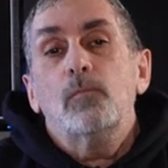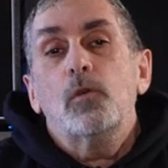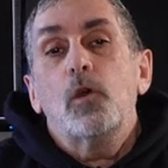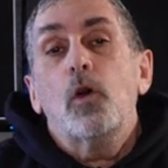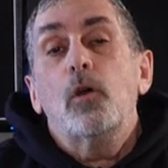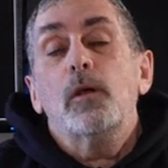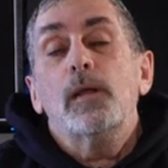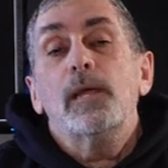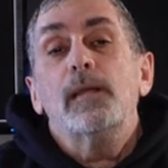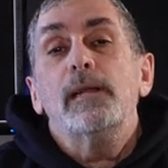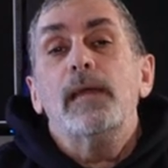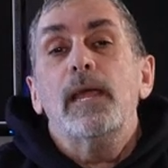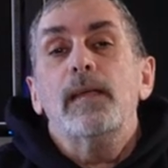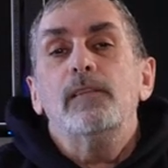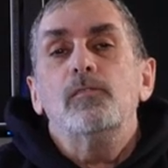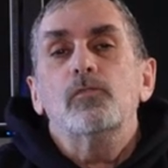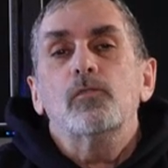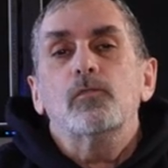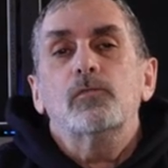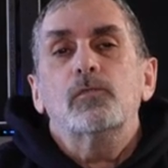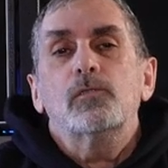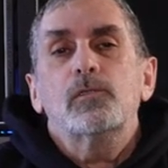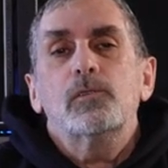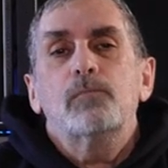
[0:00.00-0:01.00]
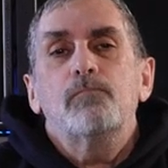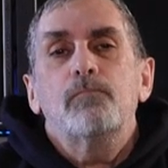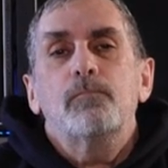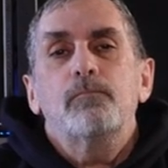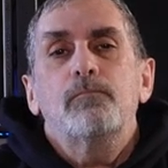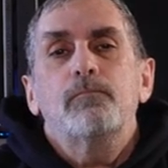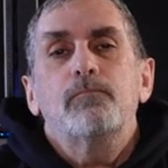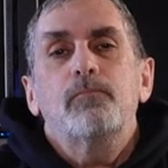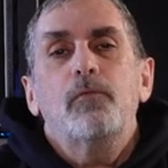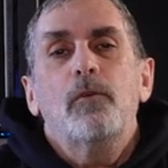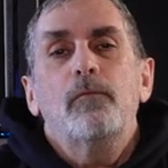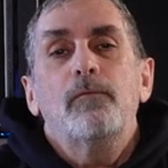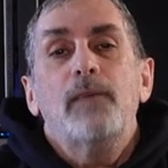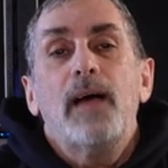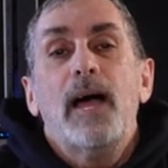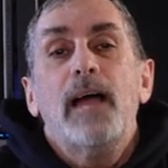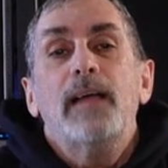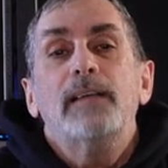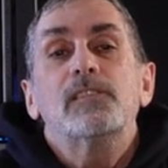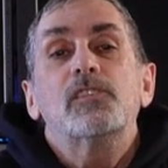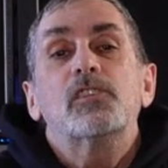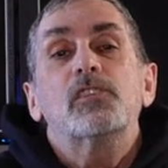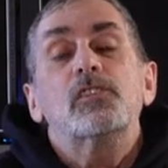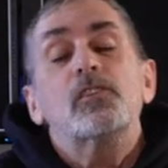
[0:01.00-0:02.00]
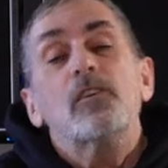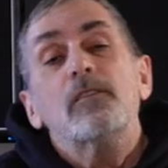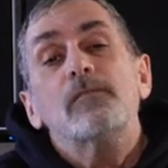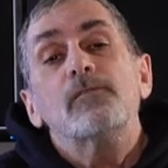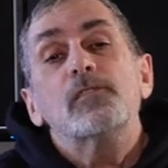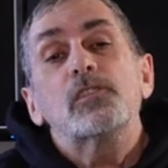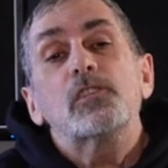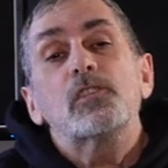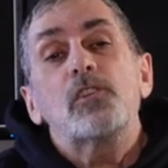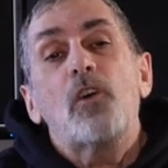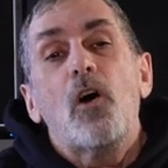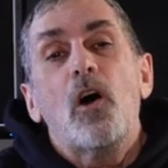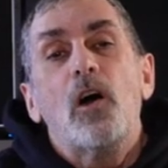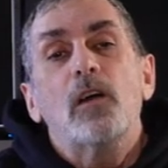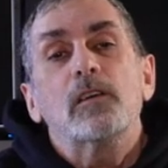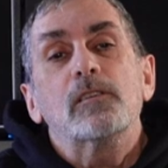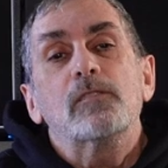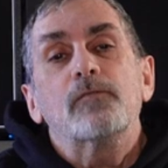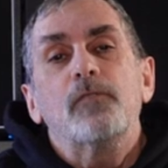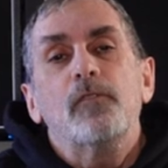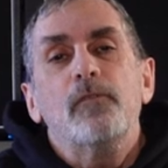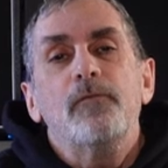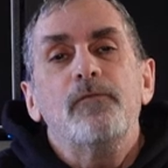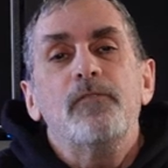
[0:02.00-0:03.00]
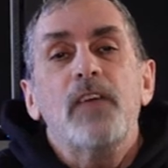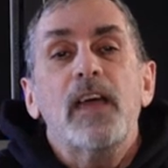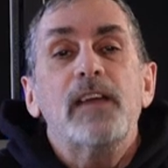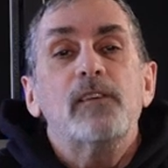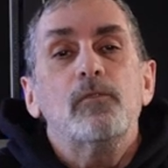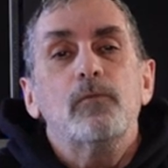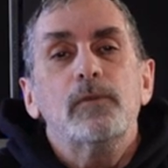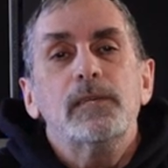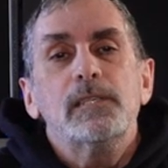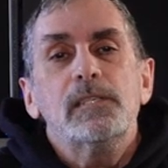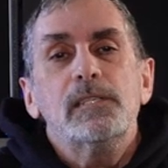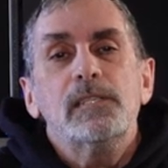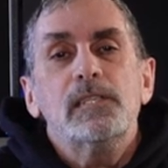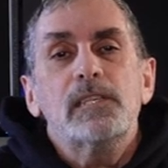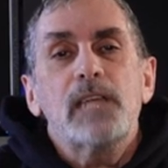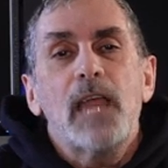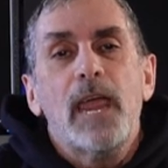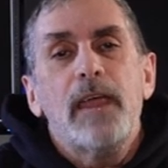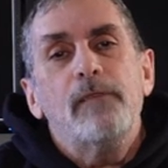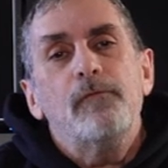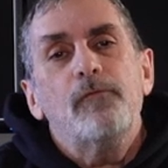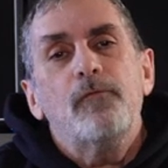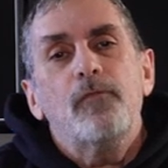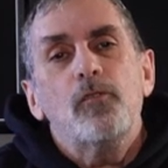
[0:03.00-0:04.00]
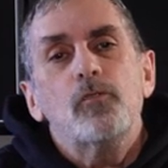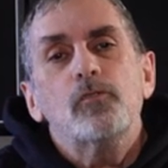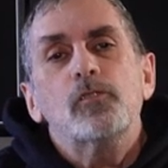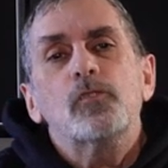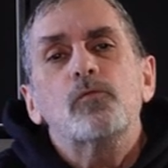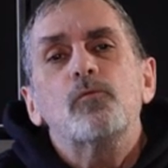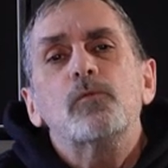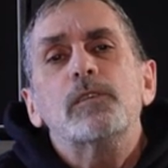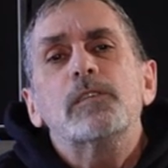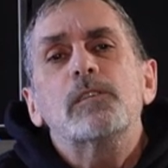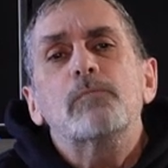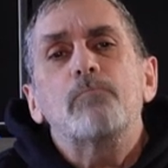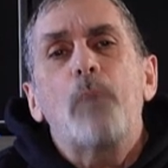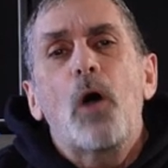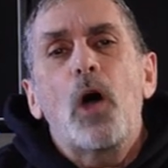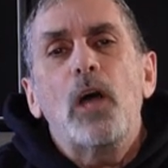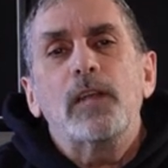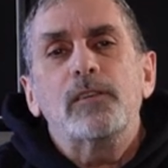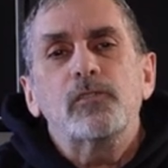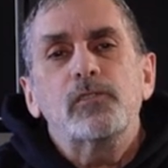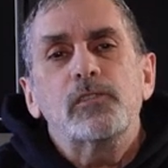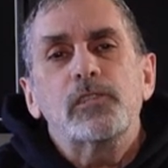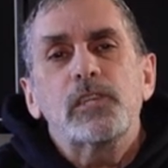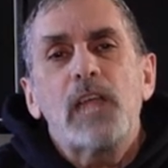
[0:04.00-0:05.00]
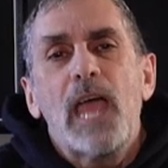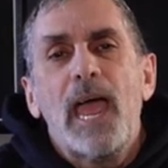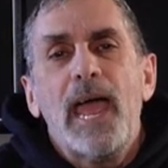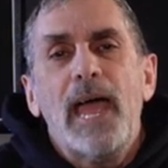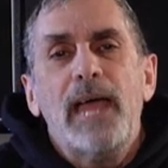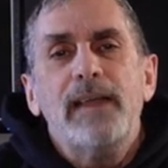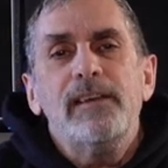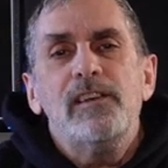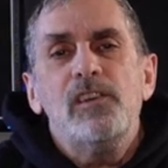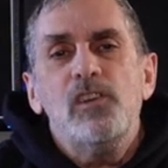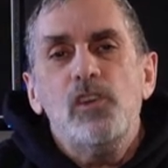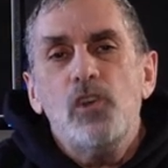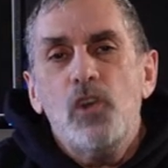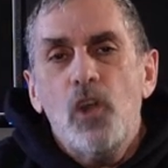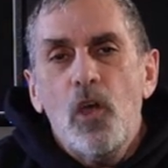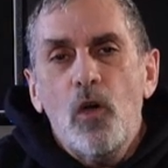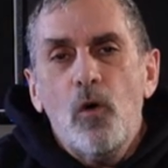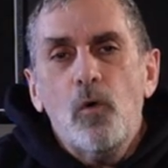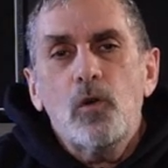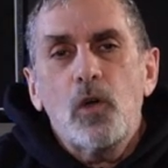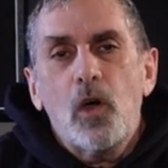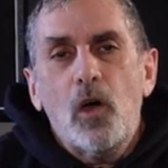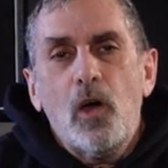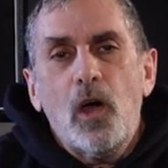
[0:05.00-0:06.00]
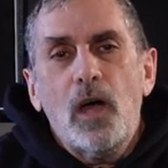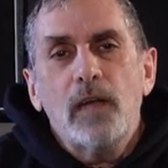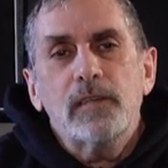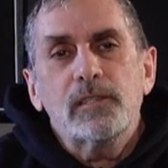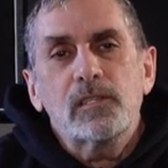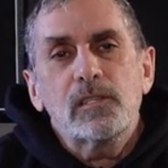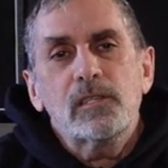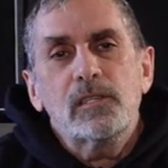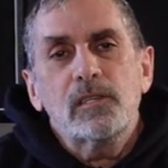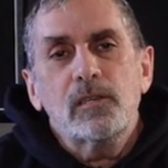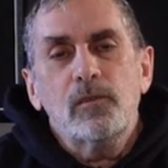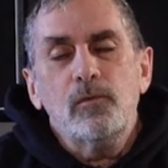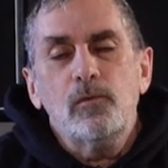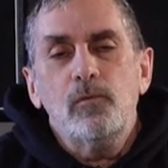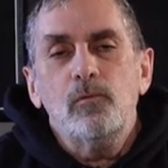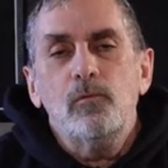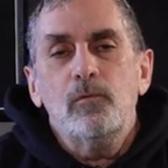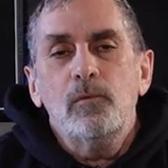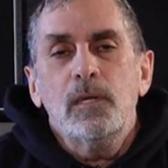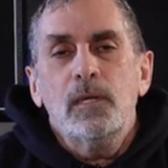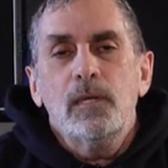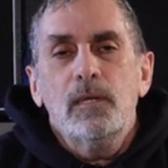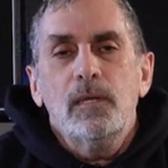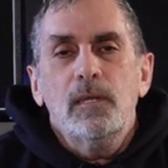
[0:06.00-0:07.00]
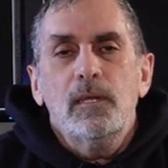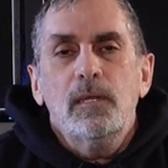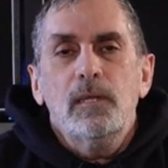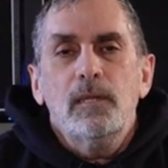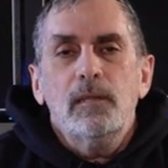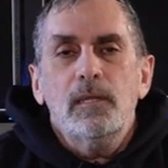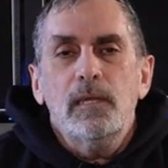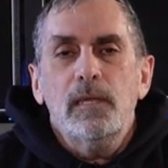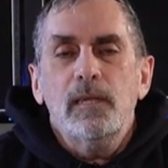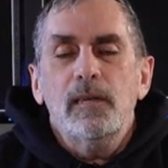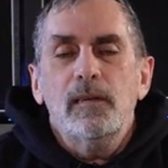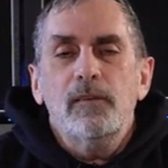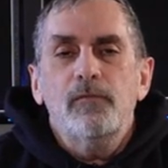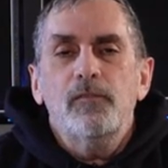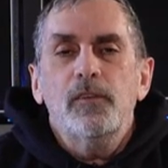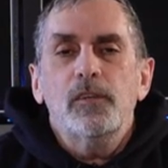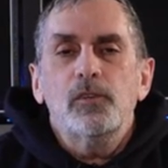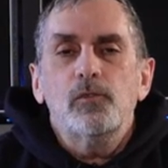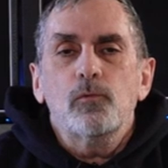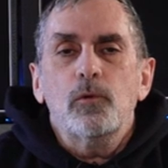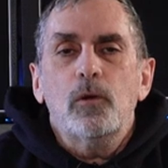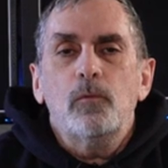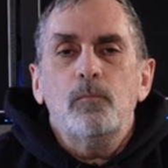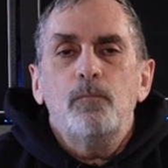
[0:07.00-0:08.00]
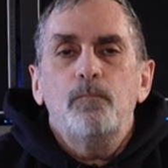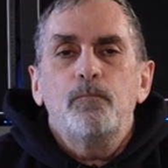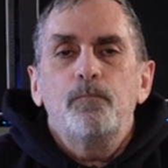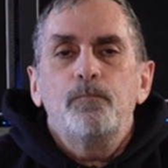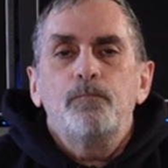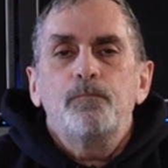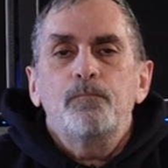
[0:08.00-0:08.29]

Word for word: Guardian Angels provides service dogs for veterans and first responders at no cost to the individual.